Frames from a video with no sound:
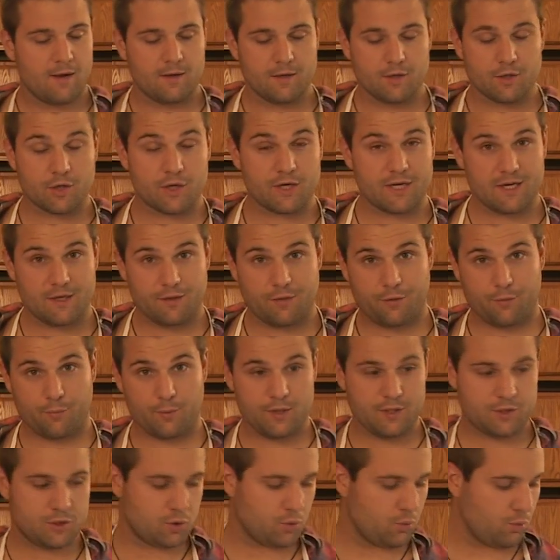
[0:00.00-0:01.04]
You're gonna need
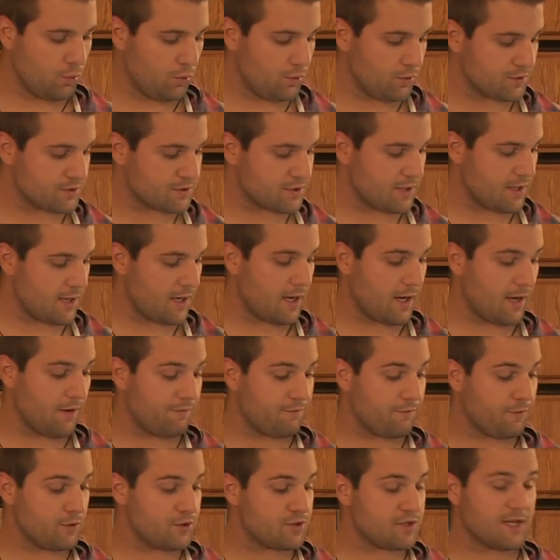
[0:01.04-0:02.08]
3 tools.
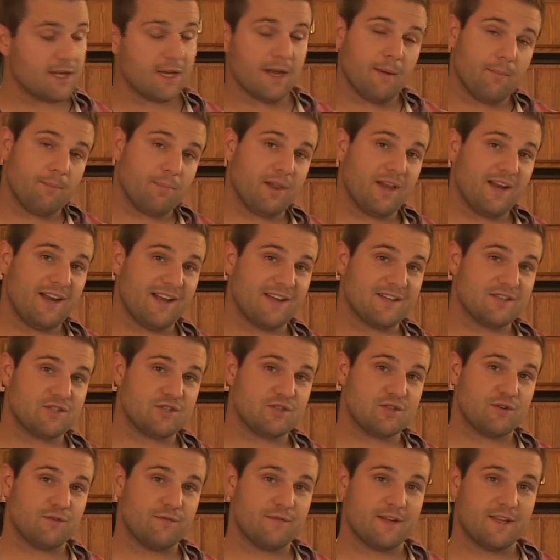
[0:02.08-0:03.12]
First thing, I'm planning on
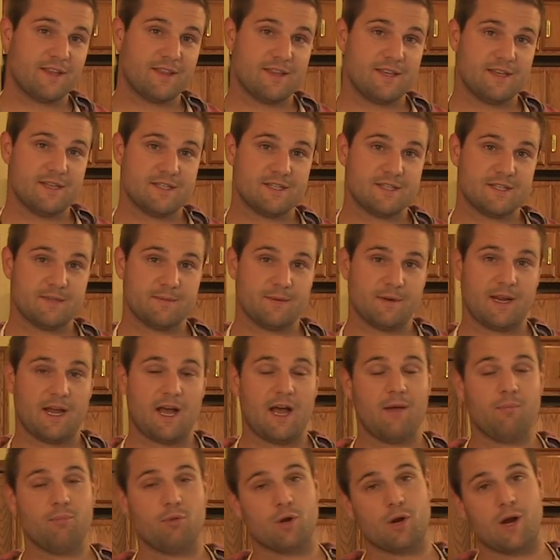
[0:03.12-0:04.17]
serving this
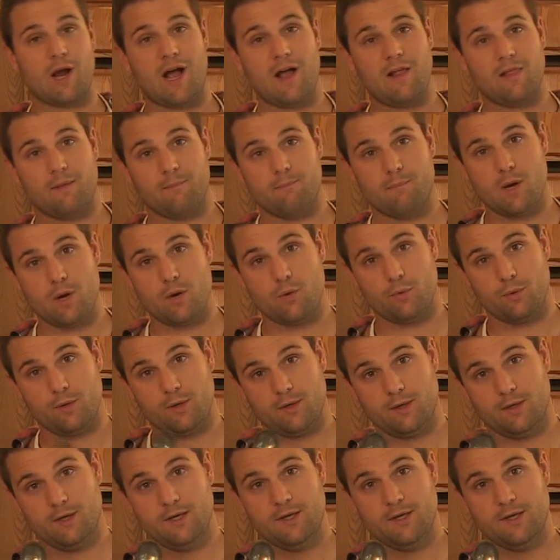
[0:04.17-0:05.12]
cobbler a la mode,